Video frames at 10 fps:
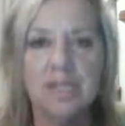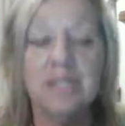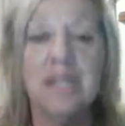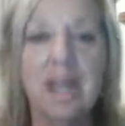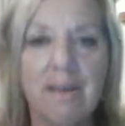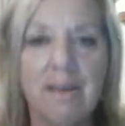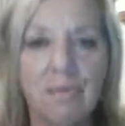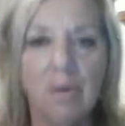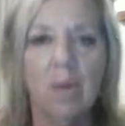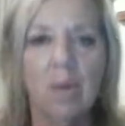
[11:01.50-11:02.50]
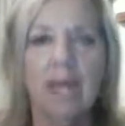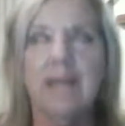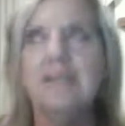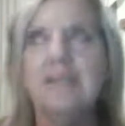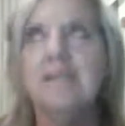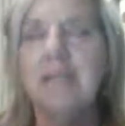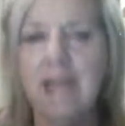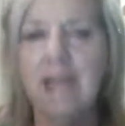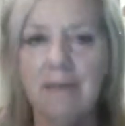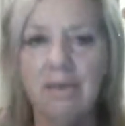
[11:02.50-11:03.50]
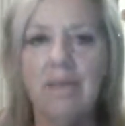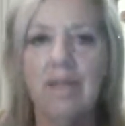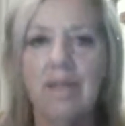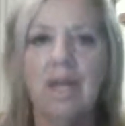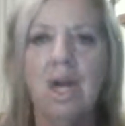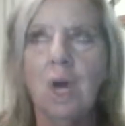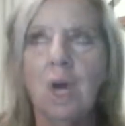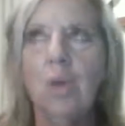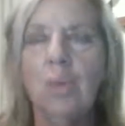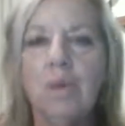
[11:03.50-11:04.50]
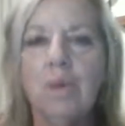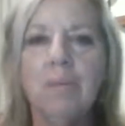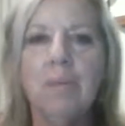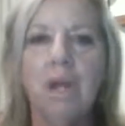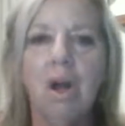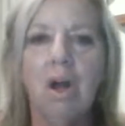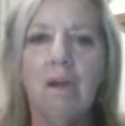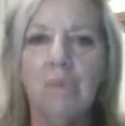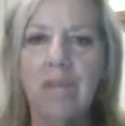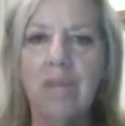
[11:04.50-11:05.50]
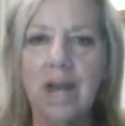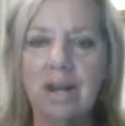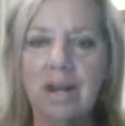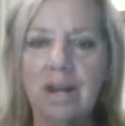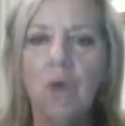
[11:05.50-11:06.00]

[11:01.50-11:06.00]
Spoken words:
It's everywhere. It's in everything. We wouldn't be alive without it.